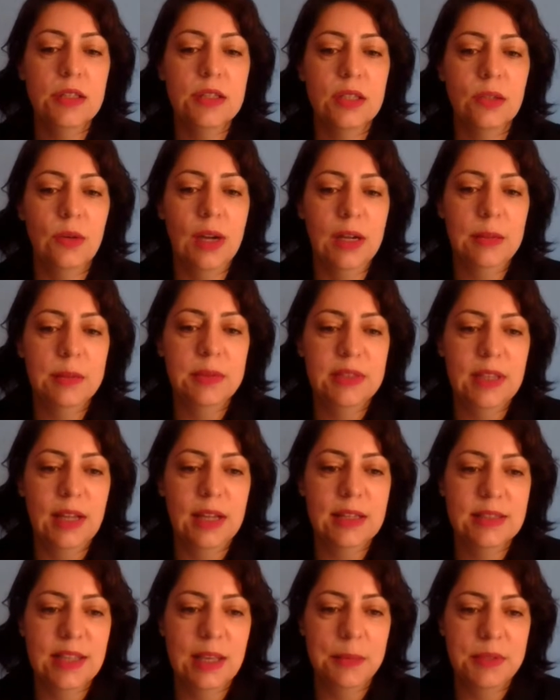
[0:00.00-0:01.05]
So
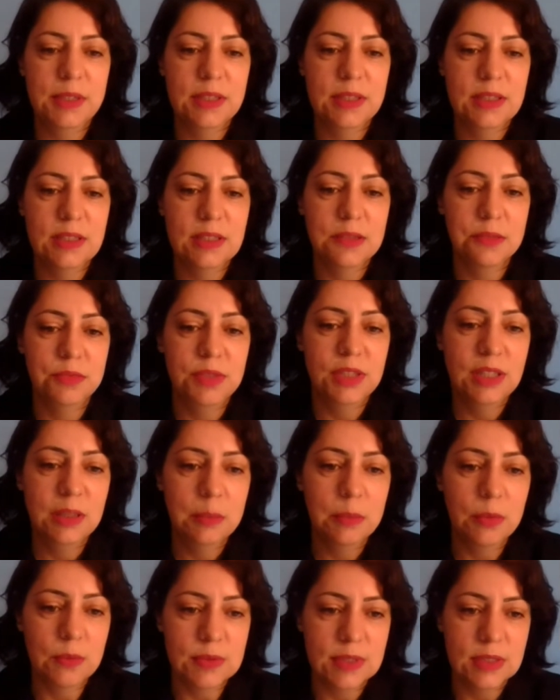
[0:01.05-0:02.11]
acceptance is really
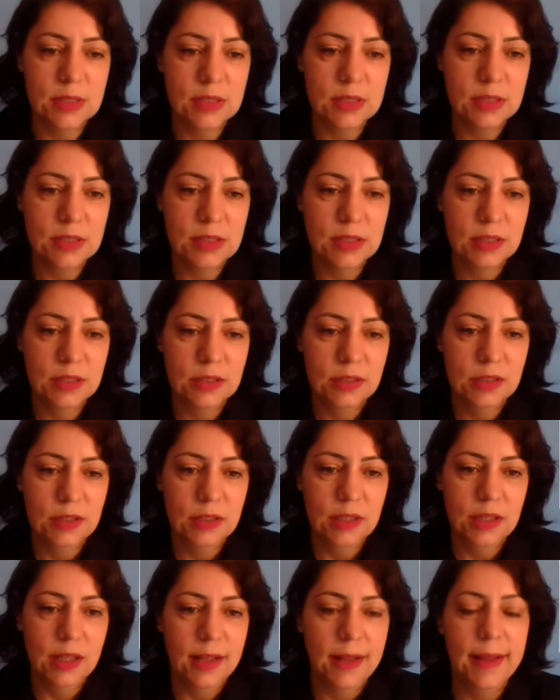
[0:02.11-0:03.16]
important.
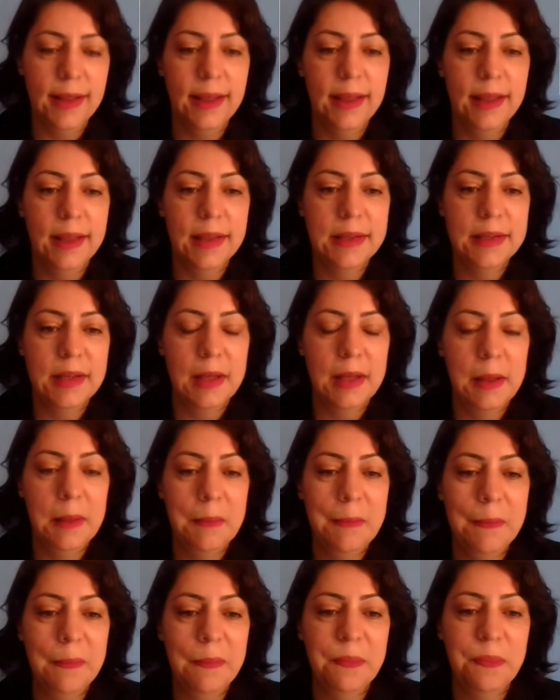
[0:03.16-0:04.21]

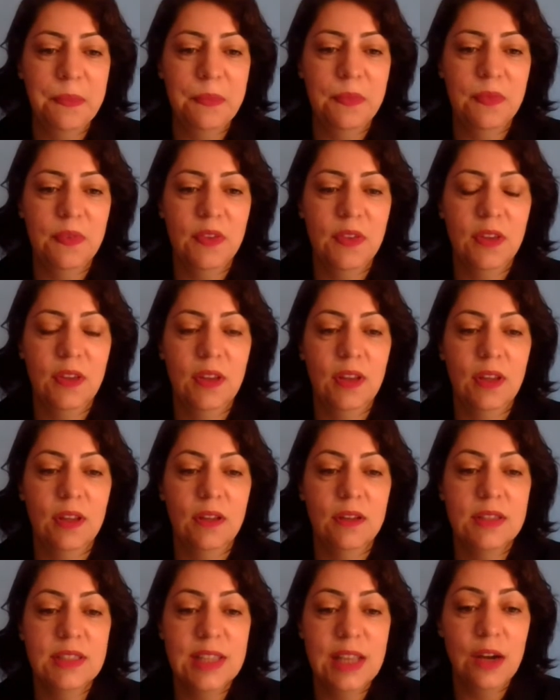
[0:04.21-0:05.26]
And
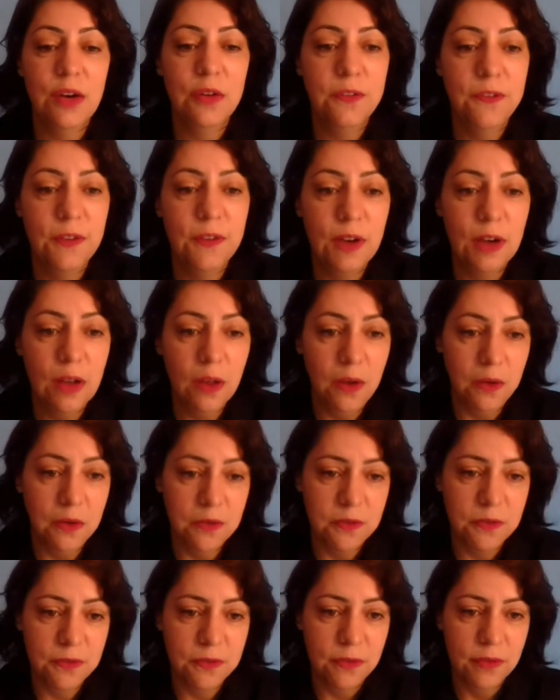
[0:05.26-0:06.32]

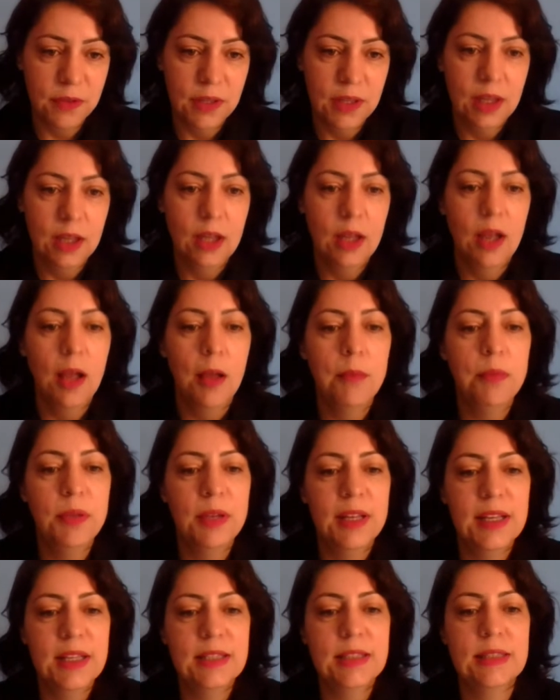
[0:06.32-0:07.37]
self-love
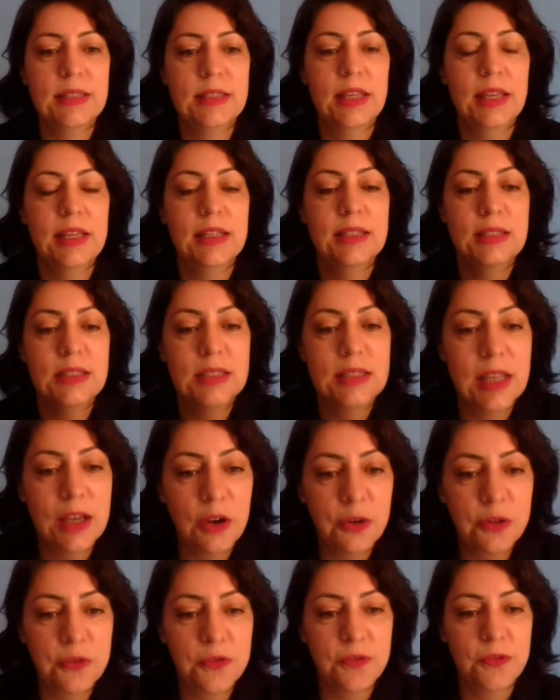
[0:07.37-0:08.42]
plays a
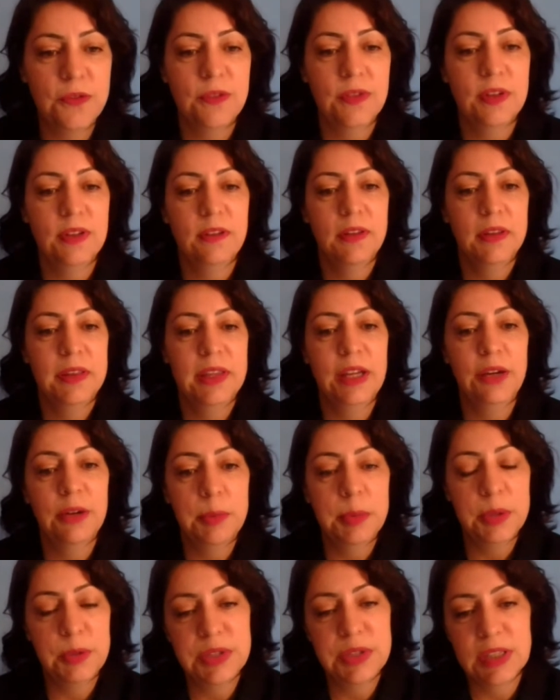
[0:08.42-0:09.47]

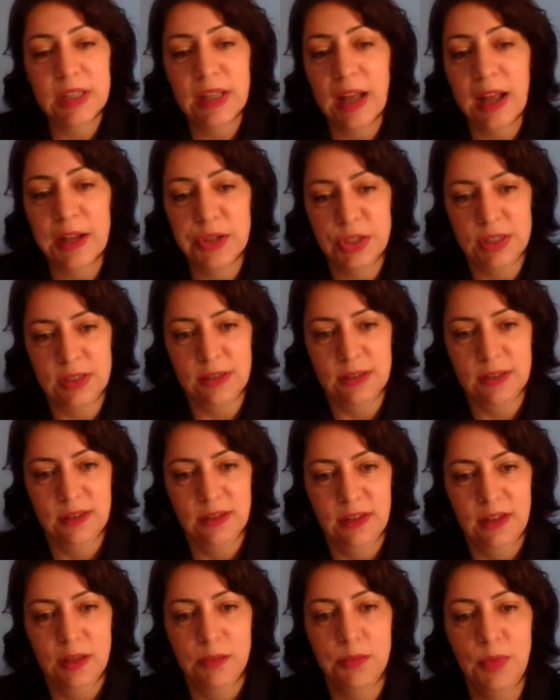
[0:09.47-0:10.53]
self-therapeutic action
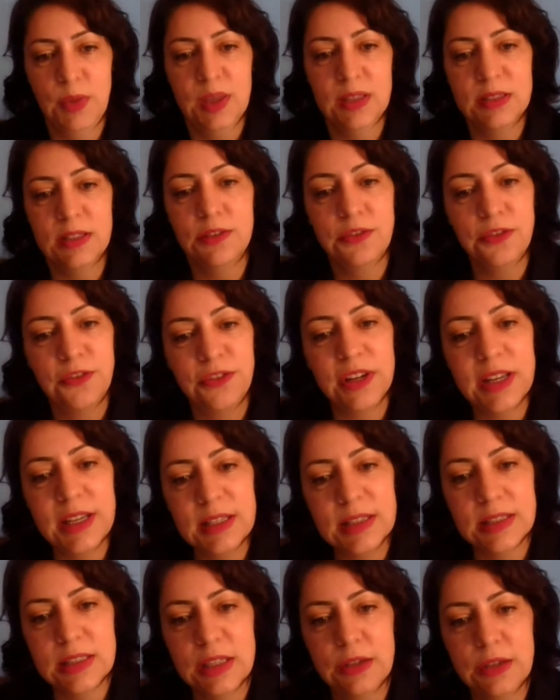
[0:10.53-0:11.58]
because it
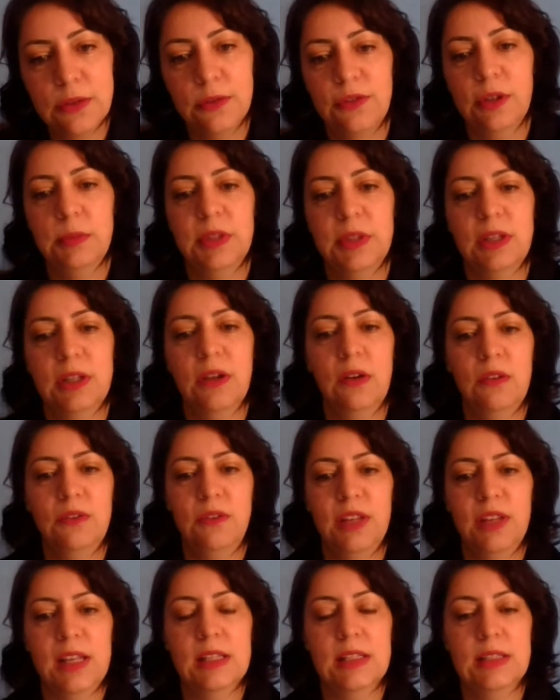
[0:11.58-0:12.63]
frees you from the
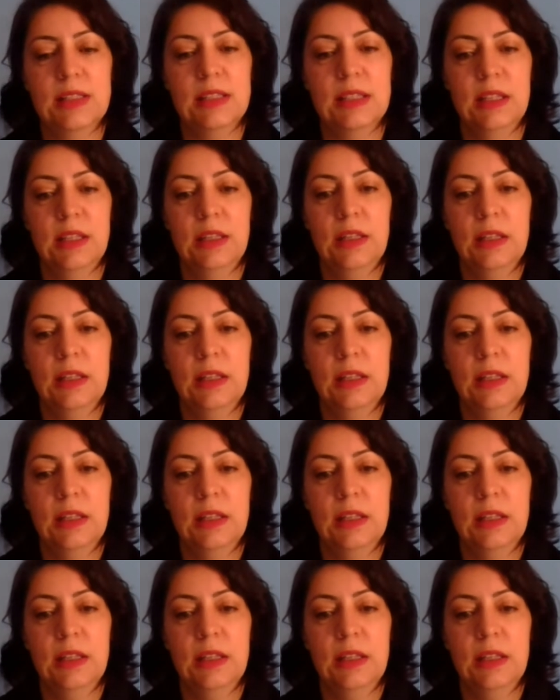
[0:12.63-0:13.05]
conflicts